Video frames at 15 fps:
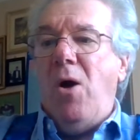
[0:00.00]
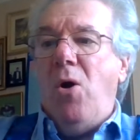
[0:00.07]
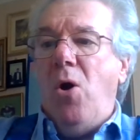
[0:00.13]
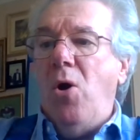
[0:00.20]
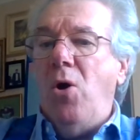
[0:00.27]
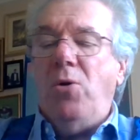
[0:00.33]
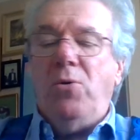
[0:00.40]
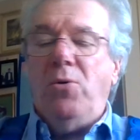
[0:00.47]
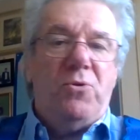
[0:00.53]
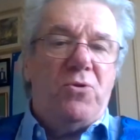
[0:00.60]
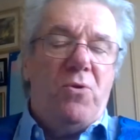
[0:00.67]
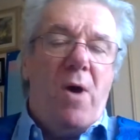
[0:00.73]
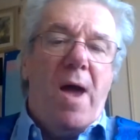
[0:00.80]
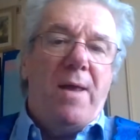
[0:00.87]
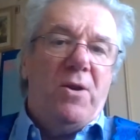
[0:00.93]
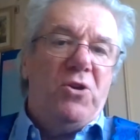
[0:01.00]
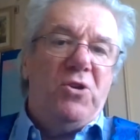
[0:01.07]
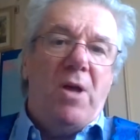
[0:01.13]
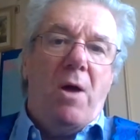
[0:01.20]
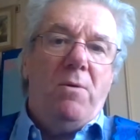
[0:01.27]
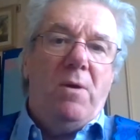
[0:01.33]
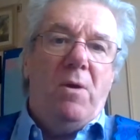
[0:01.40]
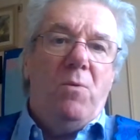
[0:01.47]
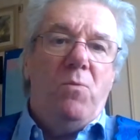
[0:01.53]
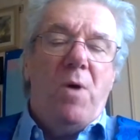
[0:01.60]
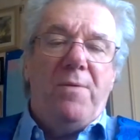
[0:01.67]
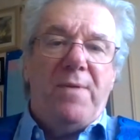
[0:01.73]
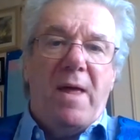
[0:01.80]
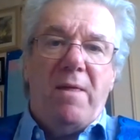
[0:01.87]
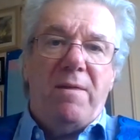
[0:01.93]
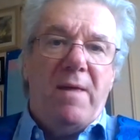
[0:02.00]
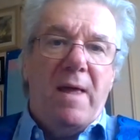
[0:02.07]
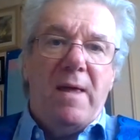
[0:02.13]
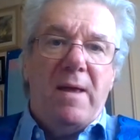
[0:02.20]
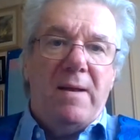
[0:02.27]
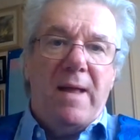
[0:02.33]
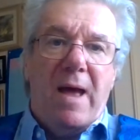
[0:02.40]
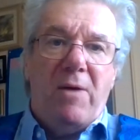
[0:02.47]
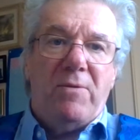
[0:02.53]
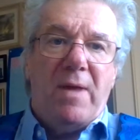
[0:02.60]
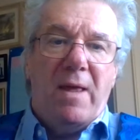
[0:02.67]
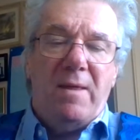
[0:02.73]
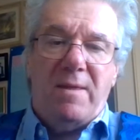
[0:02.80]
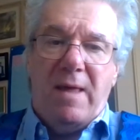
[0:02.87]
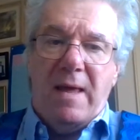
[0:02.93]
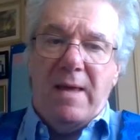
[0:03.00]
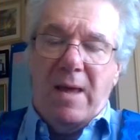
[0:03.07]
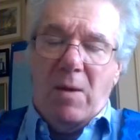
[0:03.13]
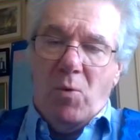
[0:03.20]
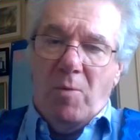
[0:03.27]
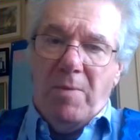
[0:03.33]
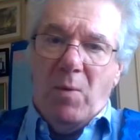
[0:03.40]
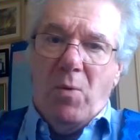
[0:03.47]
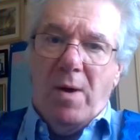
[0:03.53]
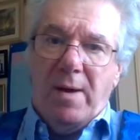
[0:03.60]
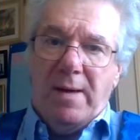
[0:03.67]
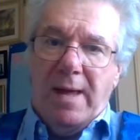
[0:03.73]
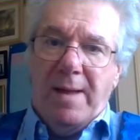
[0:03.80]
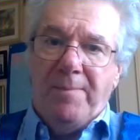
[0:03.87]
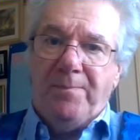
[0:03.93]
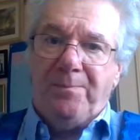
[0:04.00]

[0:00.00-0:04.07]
all trying to show you what they think and how they think it will be working.